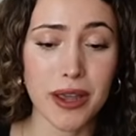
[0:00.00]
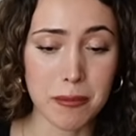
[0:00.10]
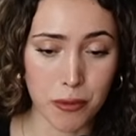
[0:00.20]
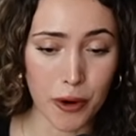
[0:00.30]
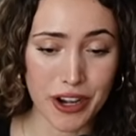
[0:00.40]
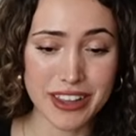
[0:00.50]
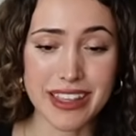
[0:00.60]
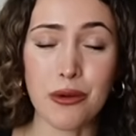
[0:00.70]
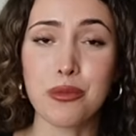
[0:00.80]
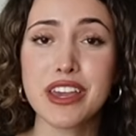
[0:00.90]
important
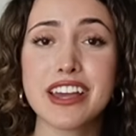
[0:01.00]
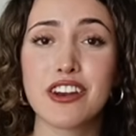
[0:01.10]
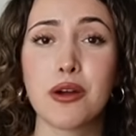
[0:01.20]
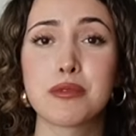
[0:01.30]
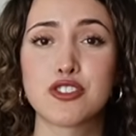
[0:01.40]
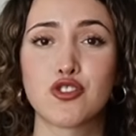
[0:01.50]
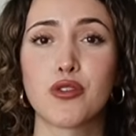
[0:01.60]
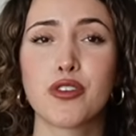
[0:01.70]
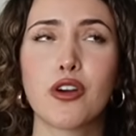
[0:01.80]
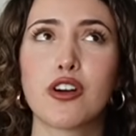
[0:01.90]
that we cannot brush over.